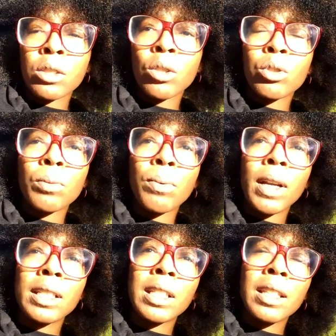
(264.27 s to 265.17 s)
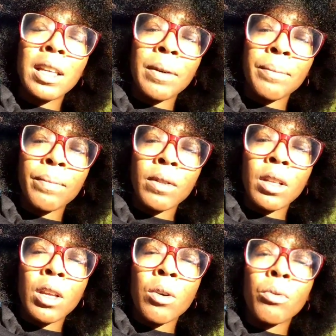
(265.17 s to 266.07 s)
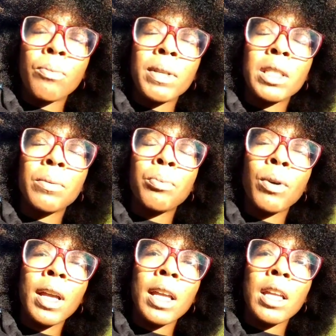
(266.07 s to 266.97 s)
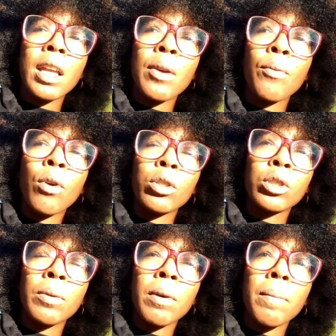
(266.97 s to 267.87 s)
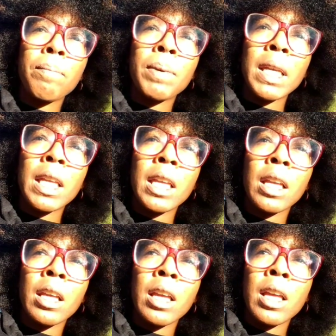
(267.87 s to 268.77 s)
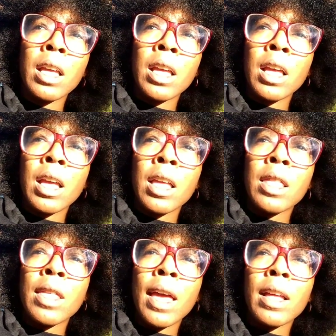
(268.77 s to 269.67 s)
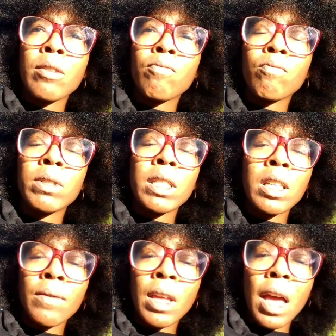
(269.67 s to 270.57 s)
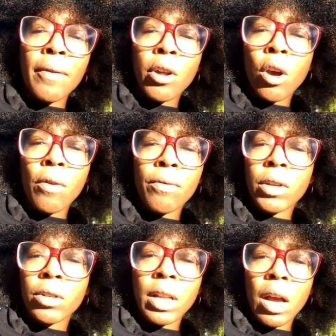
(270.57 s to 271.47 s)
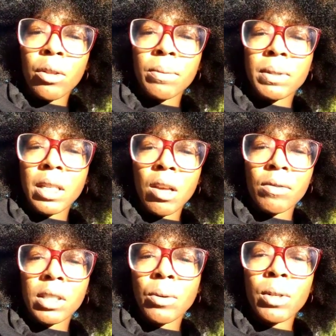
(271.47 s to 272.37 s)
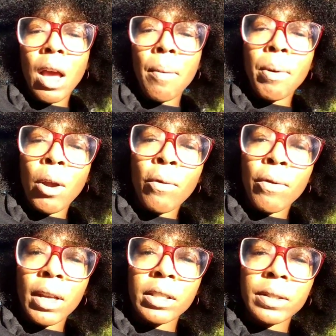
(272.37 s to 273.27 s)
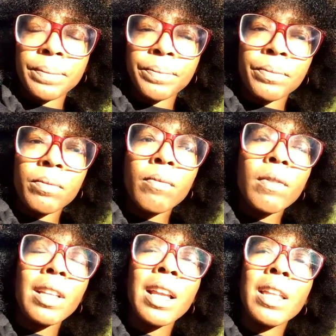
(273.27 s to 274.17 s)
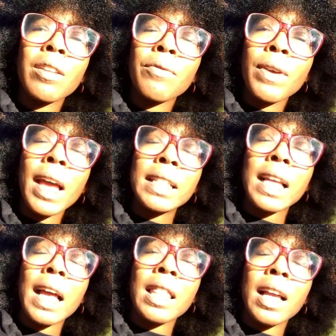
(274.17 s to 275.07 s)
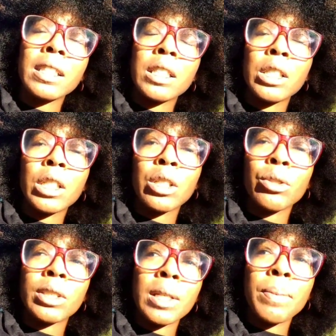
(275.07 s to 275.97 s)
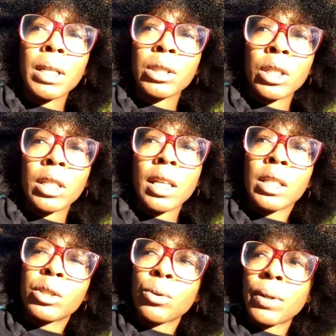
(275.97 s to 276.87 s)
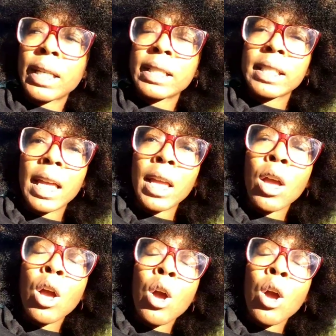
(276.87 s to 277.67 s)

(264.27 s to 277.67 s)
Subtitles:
So to pray to them would be to pray and worship a being that didn't even have it all figured out themselves. They were not perfect. And in fact, I like to look a little deeper into it and say,